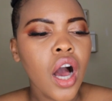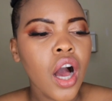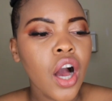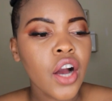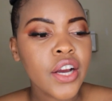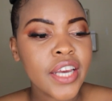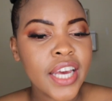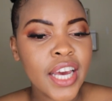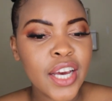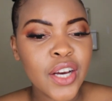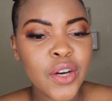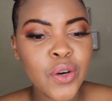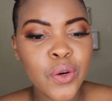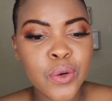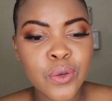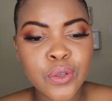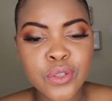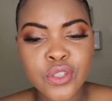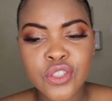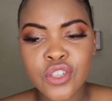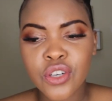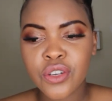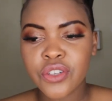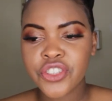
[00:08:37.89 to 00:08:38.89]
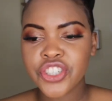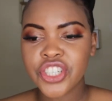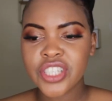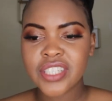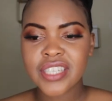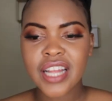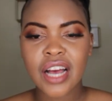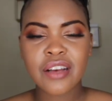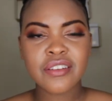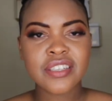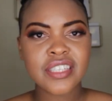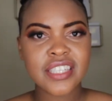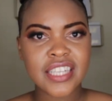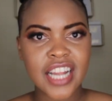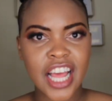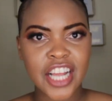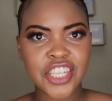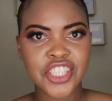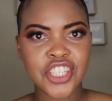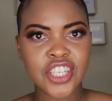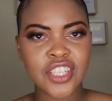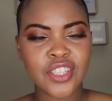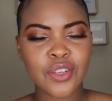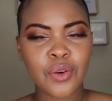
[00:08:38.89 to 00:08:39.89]
Okay, cool. So she's now
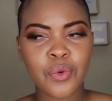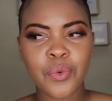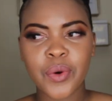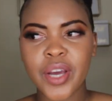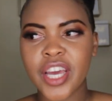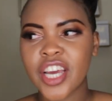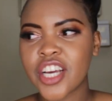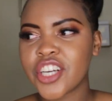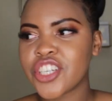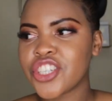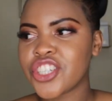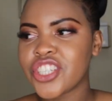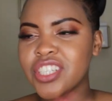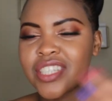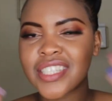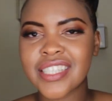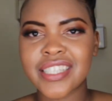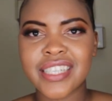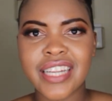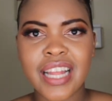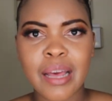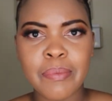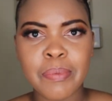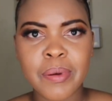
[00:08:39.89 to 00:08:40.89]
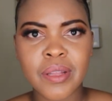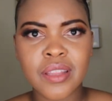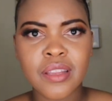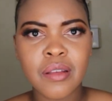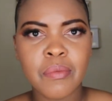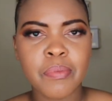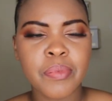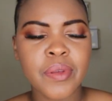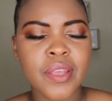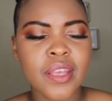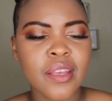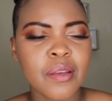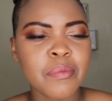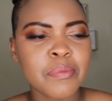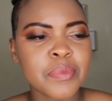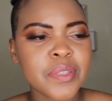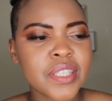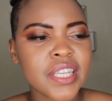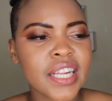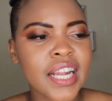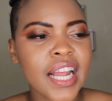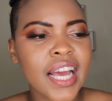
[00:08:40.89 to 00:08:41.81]
snatching the wig, she's slapping the peeps.